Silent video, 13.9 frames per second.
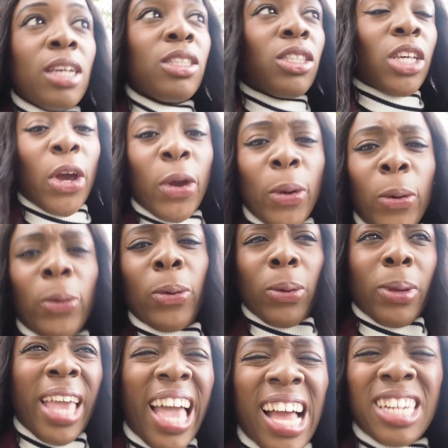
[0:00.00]
So
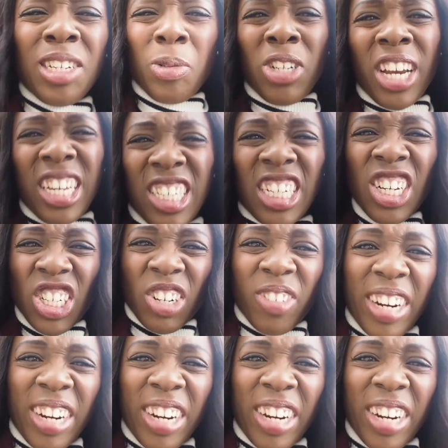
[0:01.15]
yeah, I just wish I could touch it